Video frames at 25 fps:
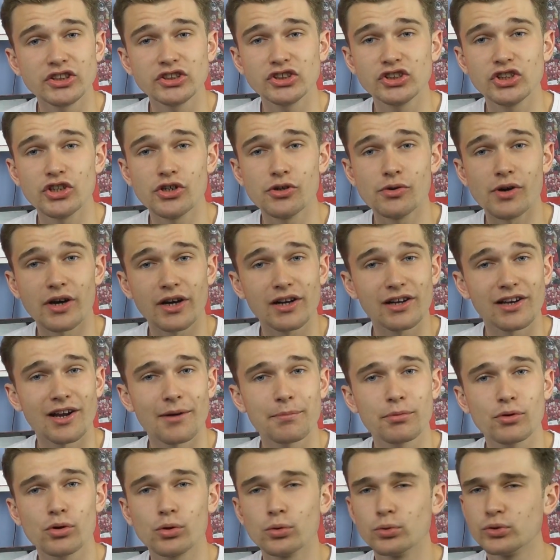to a
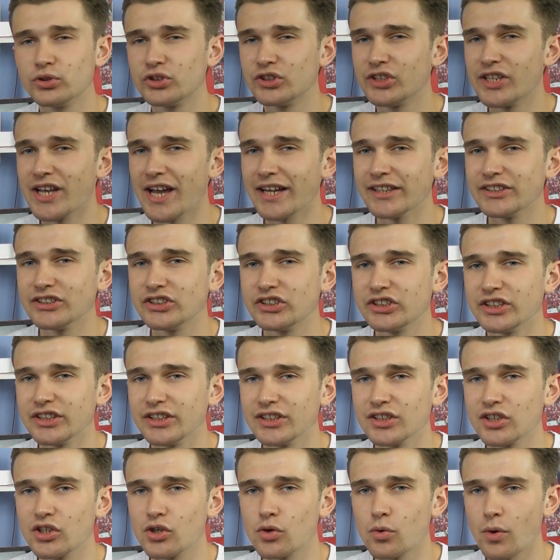club called
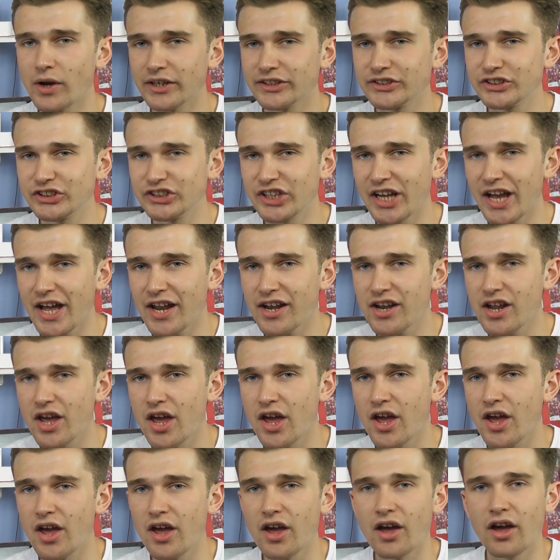Tianjin Quanjian.
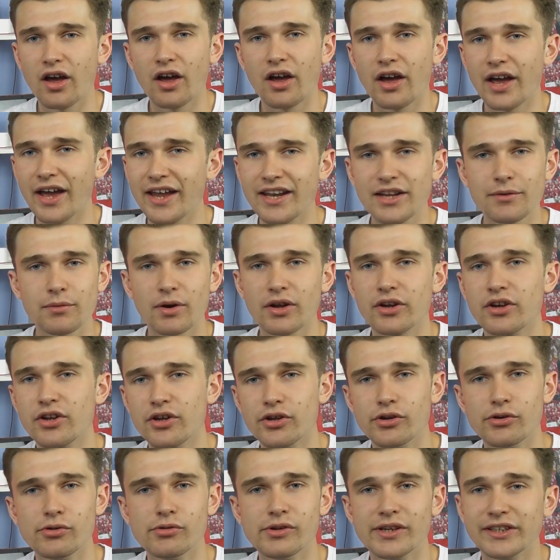Anyone
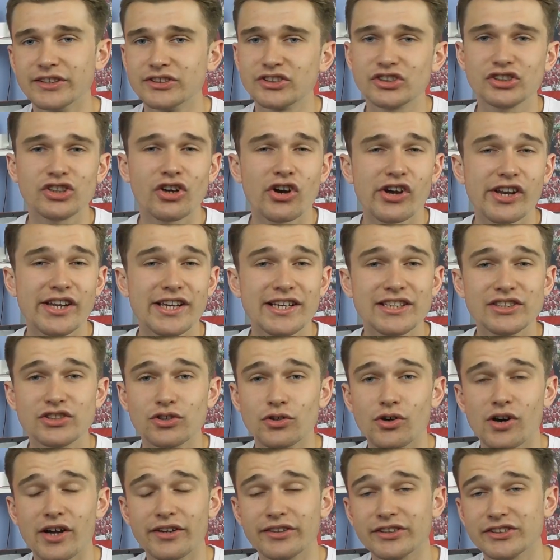who is Chinese
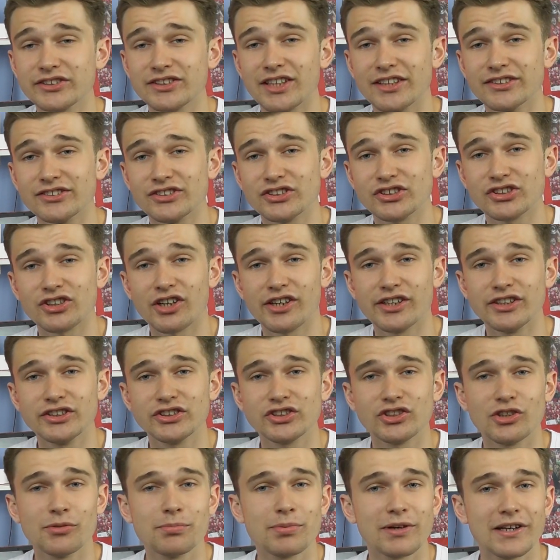or understands the Chinese
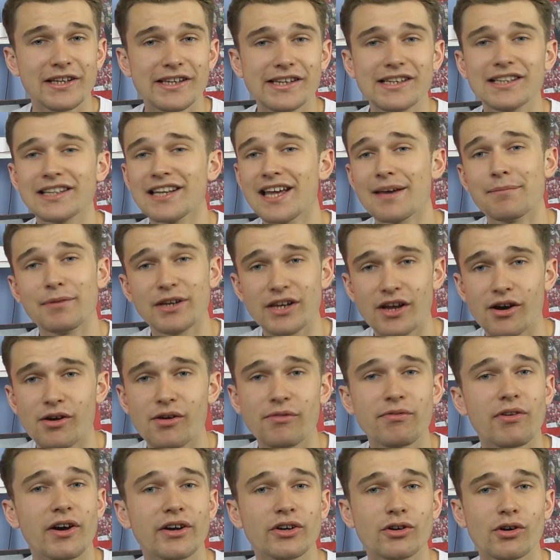Super League, let me know
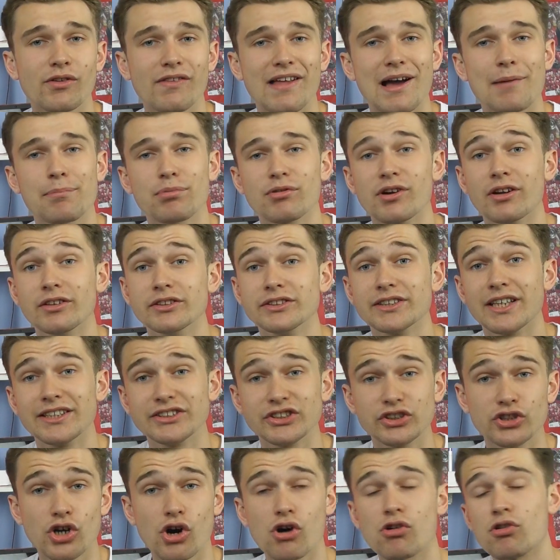if I got that
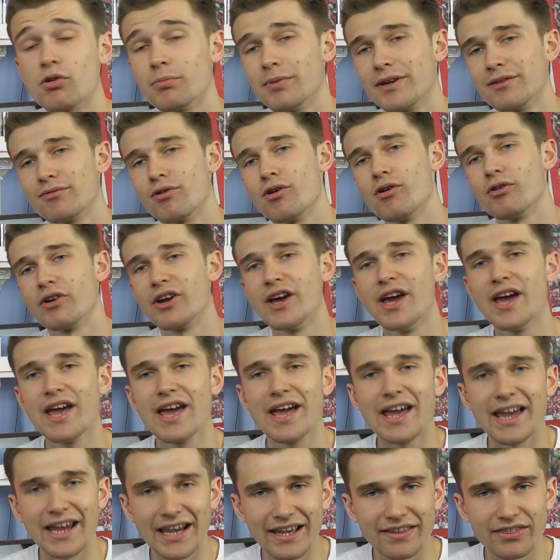pronunciation horribly wrong
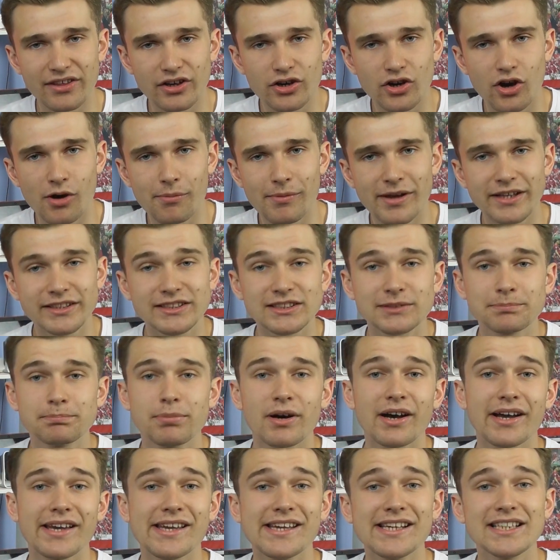in the comments.
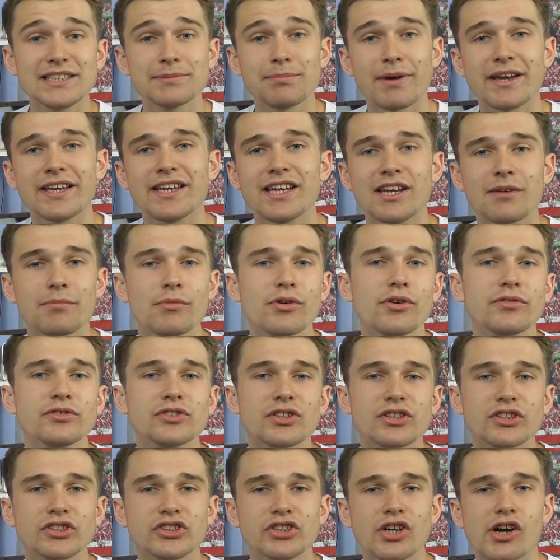But he is making a move
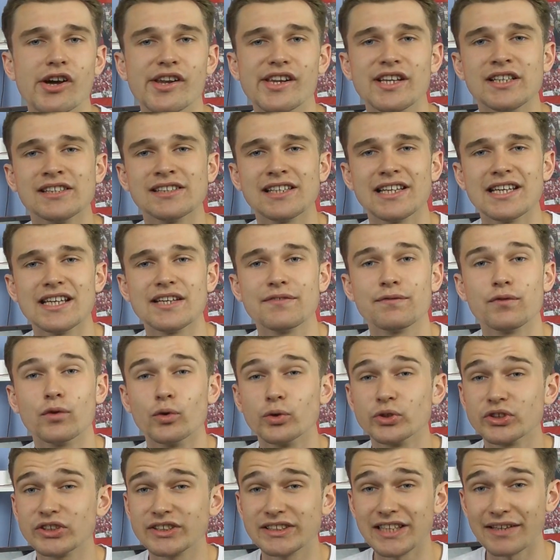to the Chinese League
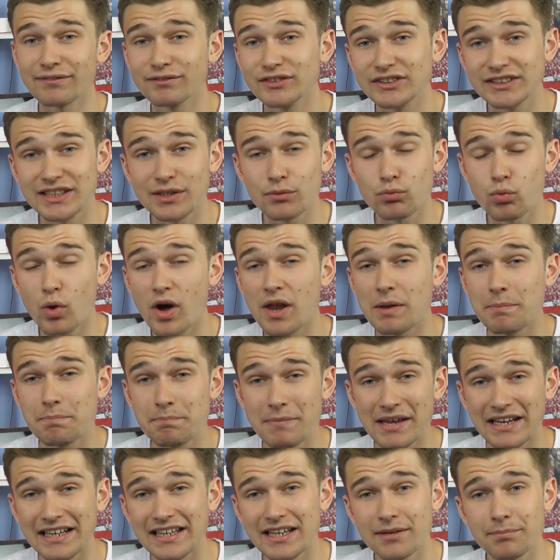for £71
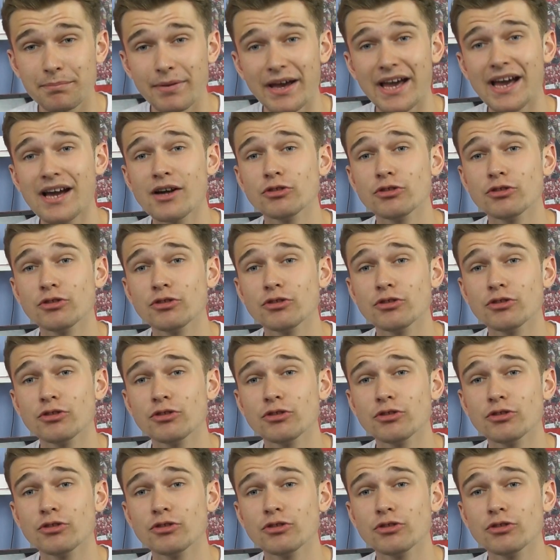million.